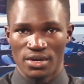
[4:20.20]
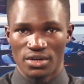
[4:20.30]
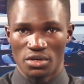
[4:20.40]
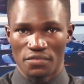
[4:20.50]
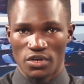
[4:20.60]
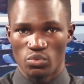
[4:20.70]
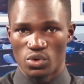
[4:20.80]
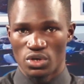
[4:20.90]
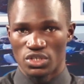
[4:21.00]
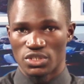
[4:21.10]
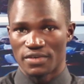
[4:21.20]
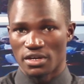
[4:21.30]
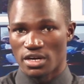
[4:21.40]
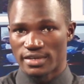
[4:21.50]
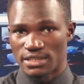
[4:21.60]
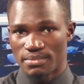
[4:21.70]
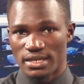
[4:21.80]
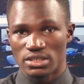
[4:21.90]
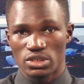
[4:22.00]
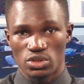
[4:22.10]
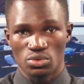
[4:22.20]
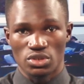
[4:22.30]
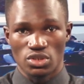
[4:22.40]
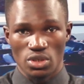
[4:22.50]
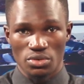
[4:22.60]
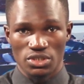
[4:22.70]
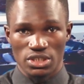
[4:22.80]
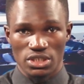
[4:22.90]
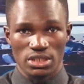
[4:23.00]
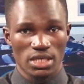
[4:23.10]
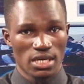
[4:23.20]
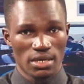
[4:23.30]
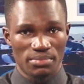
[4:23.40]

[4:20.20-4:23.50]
He offered words of encouragement to the soldiers,